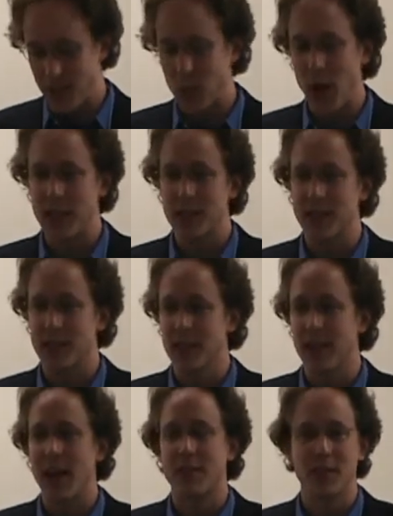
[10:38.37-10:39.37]
we waited
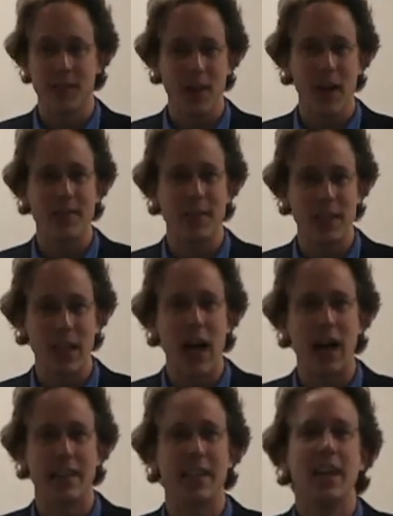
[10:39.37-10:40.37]
until after 5
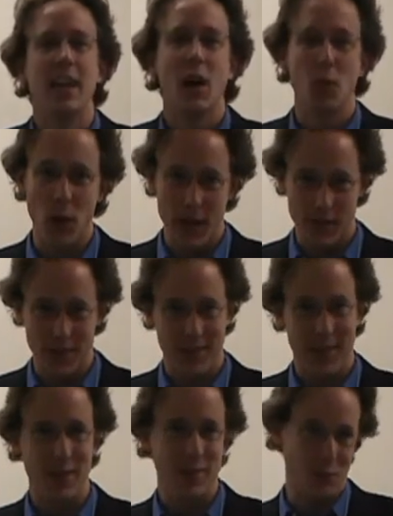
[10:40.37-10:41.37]
o'clock when
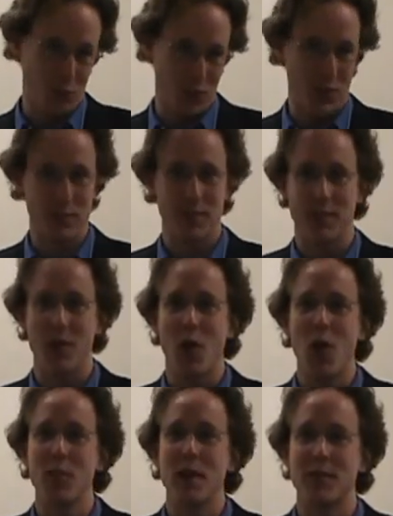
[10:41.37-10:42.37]
they seemed to go
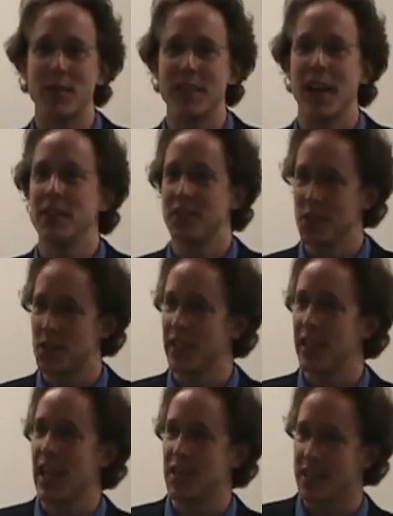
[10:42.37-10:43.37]
home every night, just in
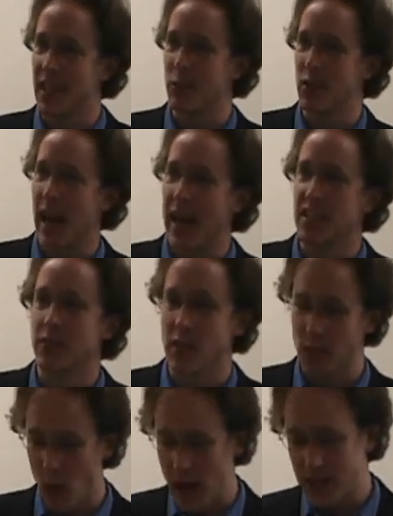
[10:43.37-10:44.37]
case they were
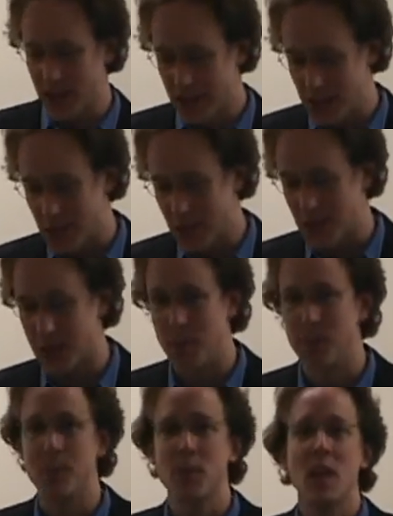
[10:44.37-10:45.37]
actively watching the
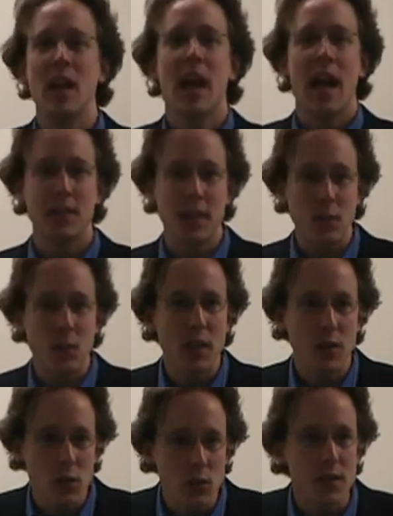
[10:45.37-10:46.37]
system. And then we
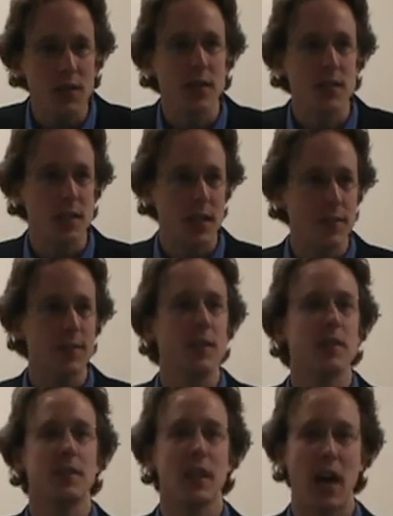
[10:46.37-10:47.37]
used these
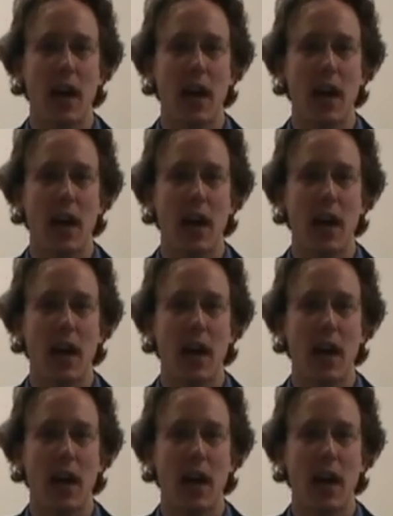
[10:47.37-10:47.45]
different